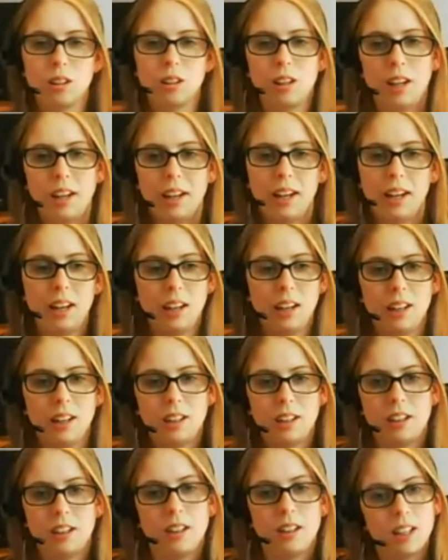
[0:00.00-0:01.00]

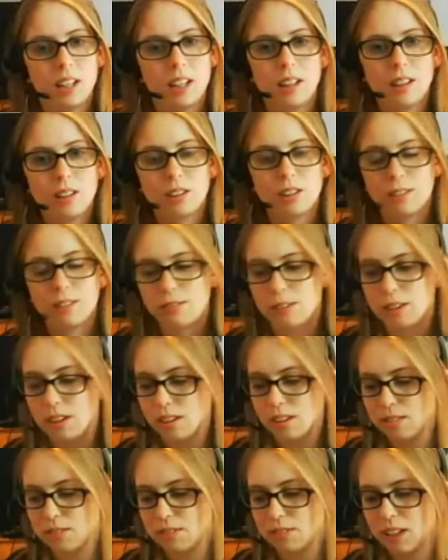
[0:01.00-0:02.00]
and enter for
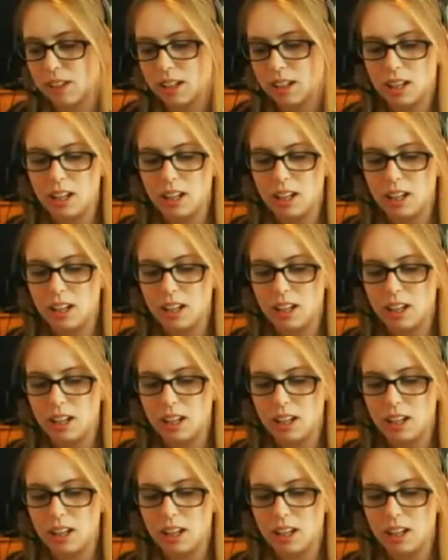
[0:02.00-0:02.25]
this event,